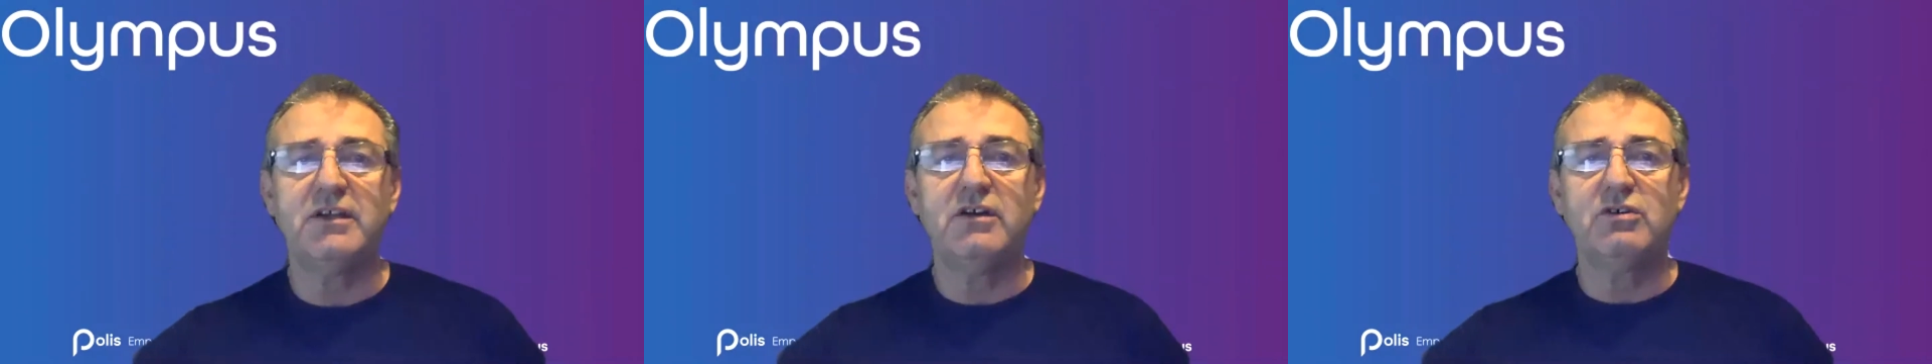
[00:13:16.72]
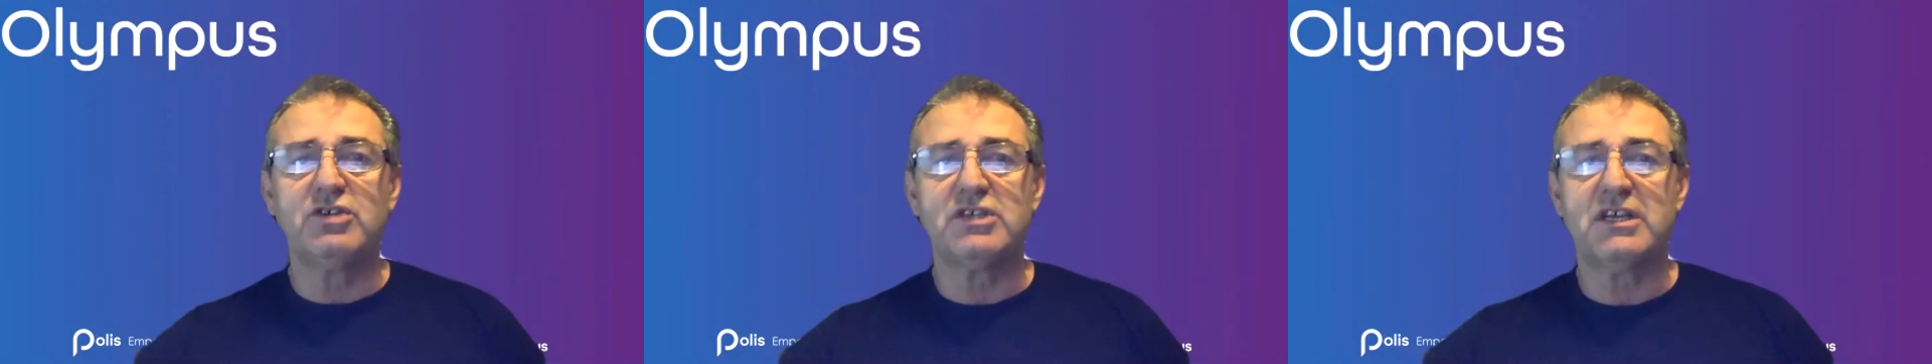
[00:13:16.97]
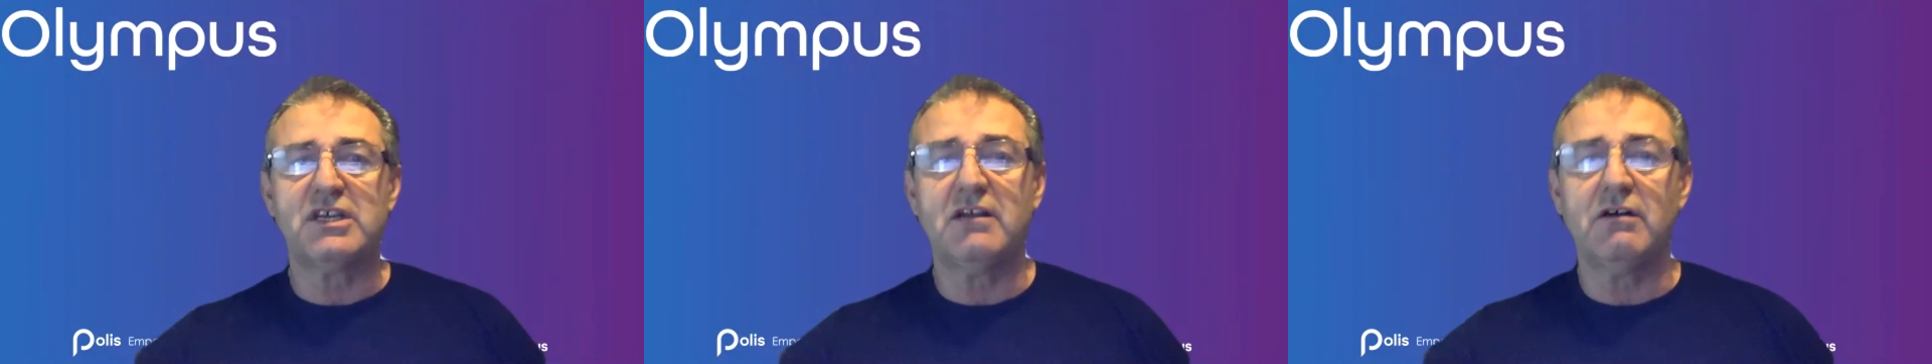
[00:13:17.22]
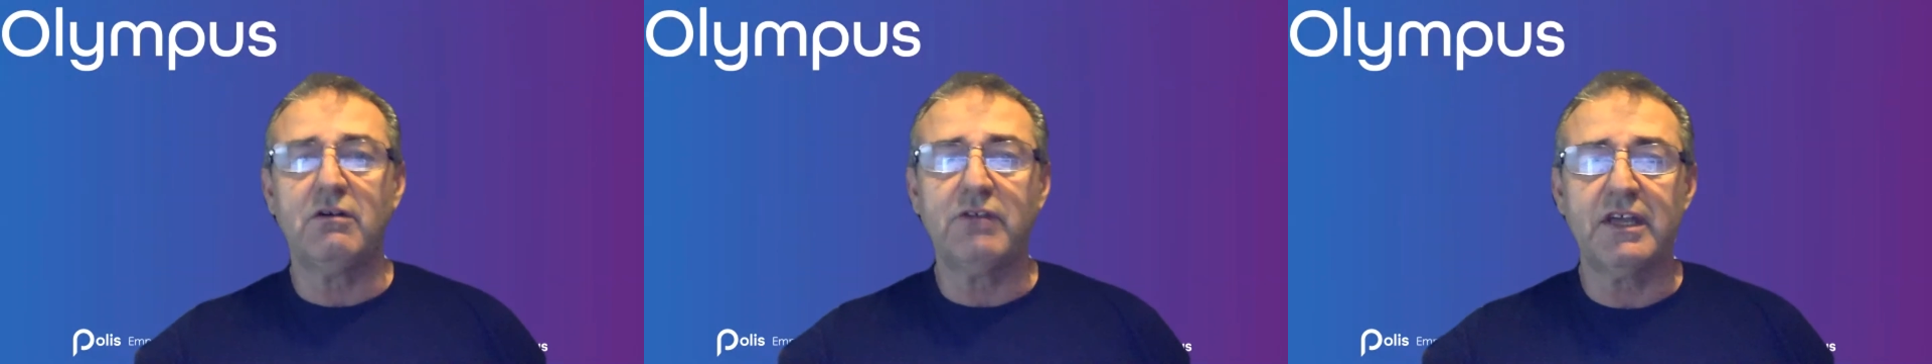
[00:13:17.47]
just getting
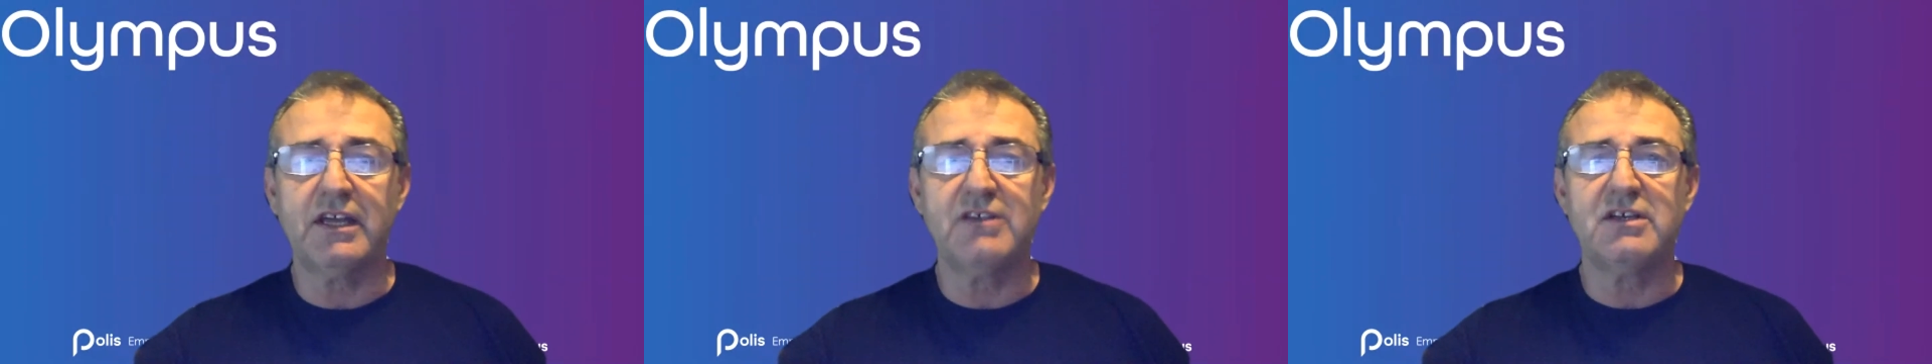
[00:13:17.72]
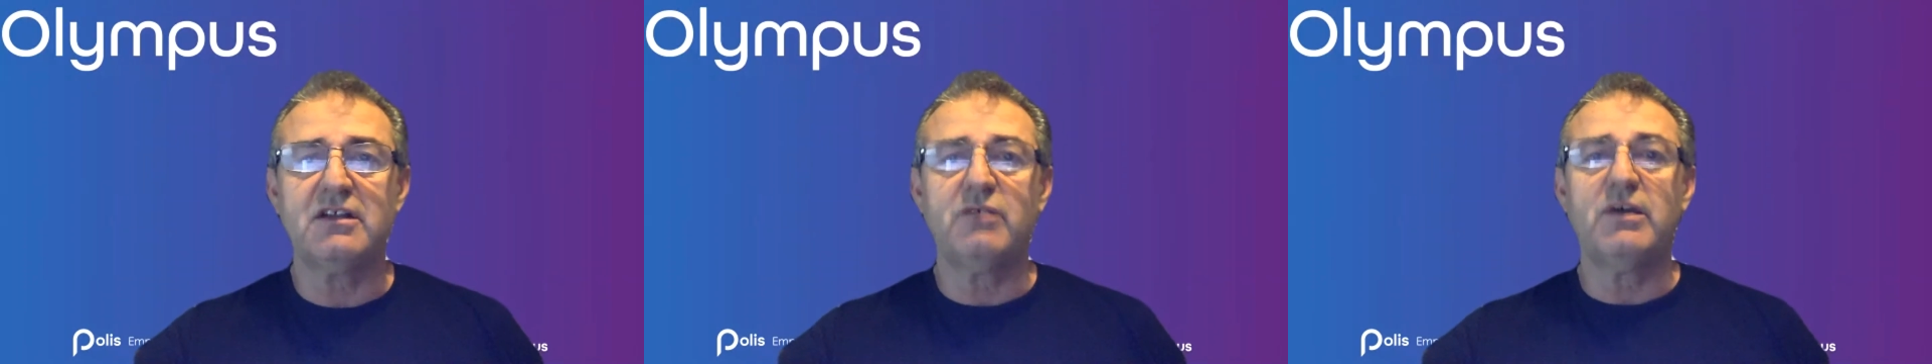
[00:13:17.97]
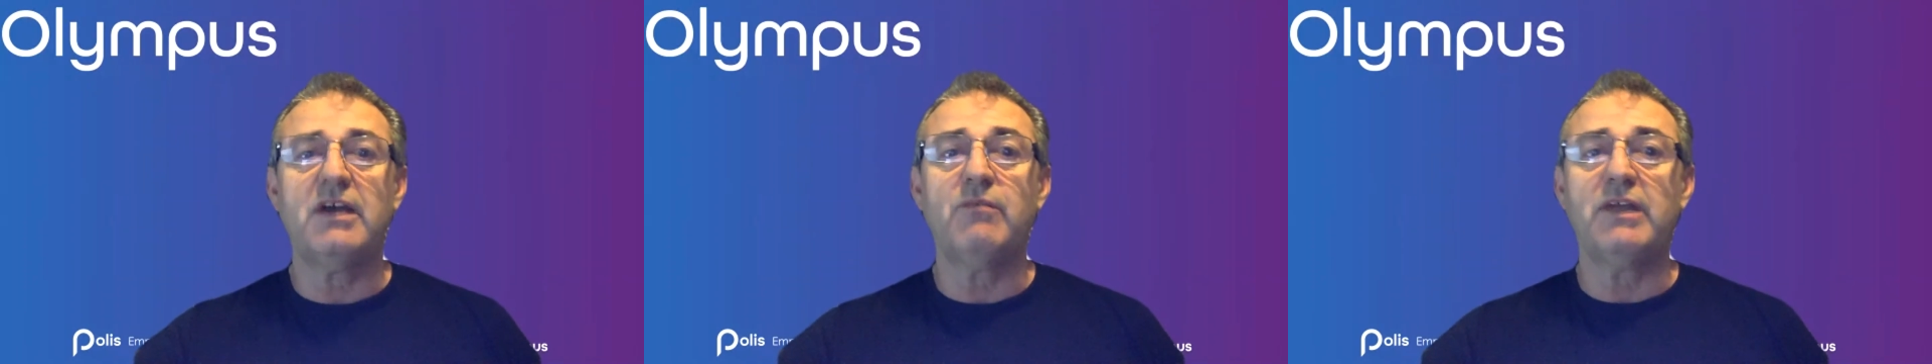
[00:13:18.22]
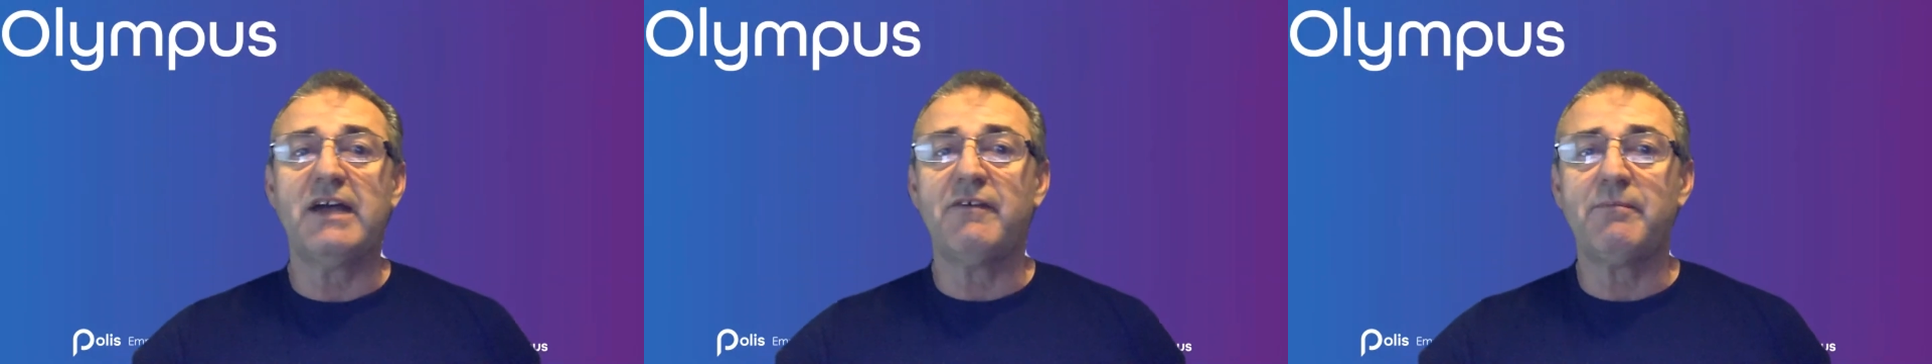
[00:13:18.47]
all the kinks out of the way.
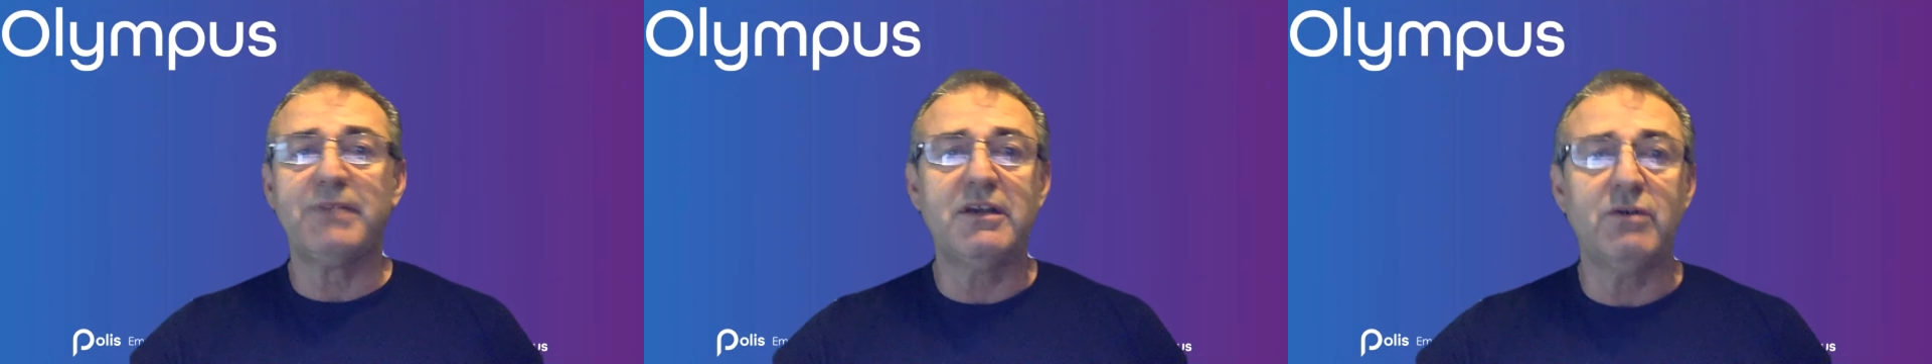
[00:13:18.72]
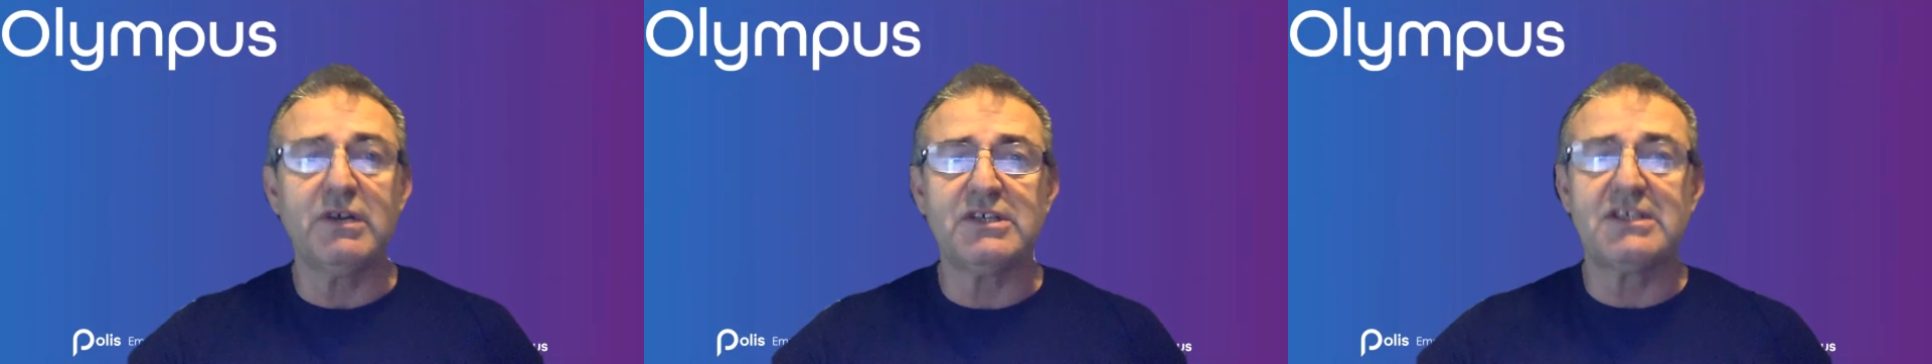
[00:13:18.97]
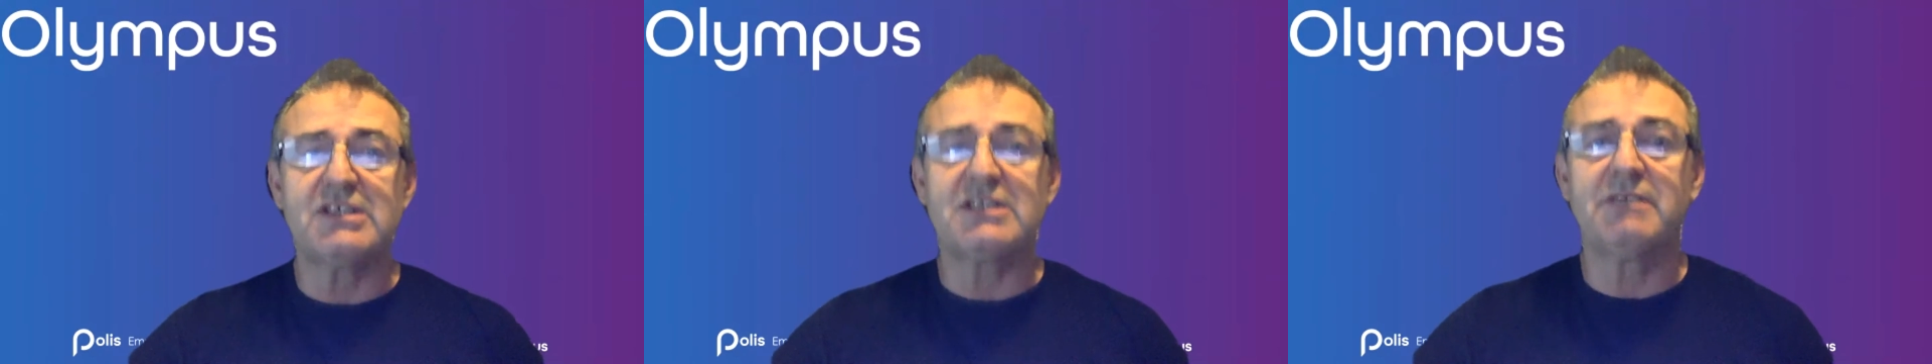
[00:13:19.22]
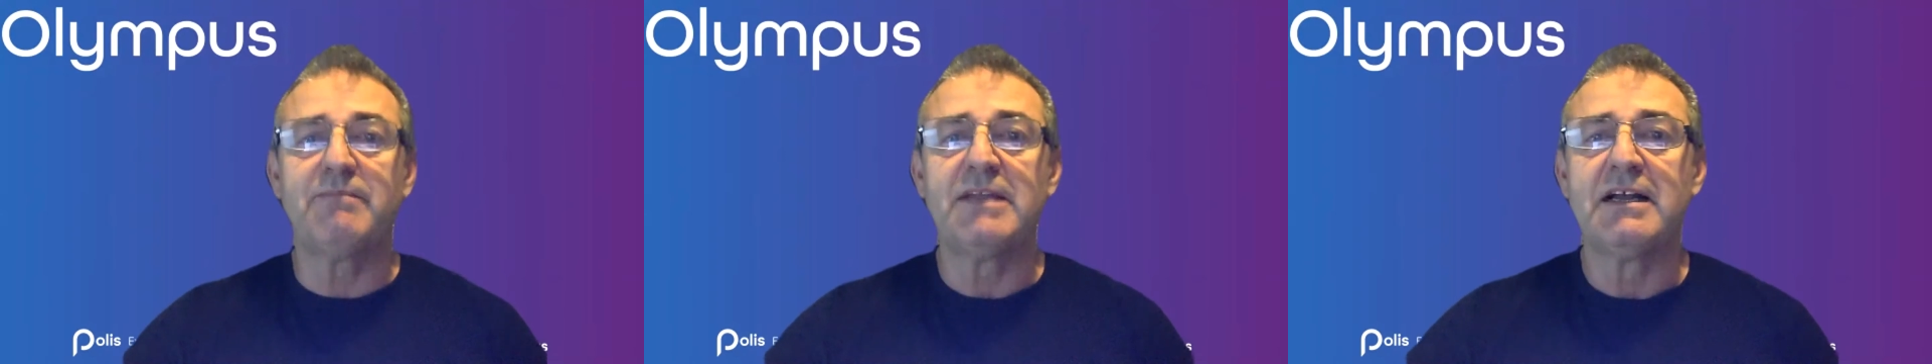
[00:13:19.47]
We have a POS
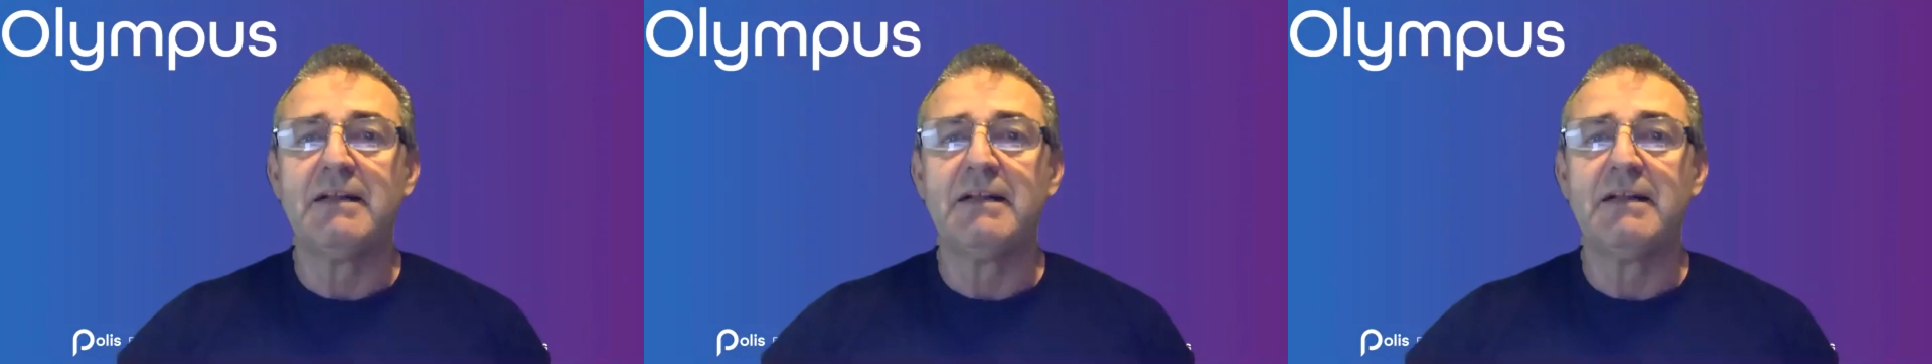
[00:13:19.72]
system